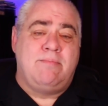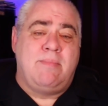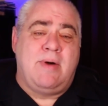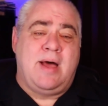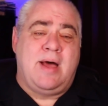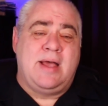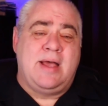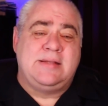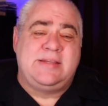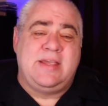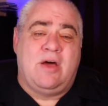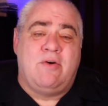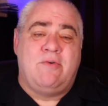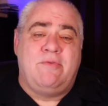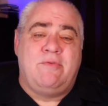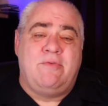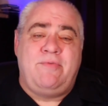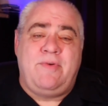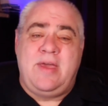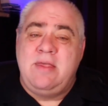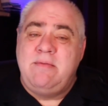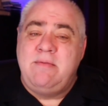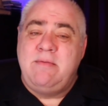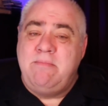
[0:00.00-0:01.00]

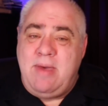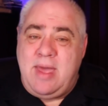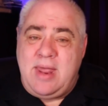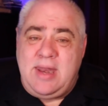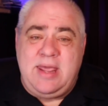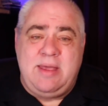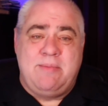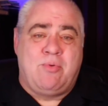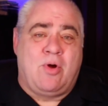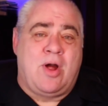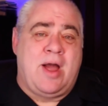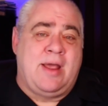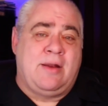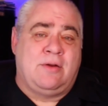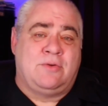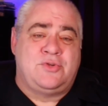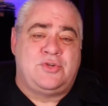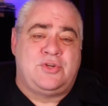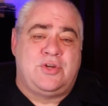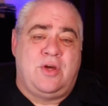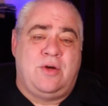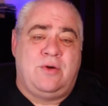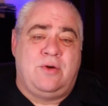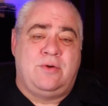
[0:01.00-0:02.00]
myself in many bridal
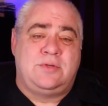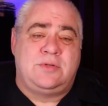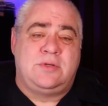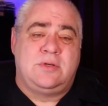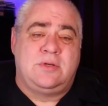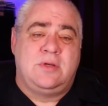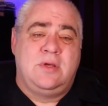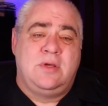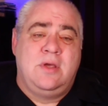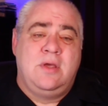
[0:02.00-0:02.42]
shows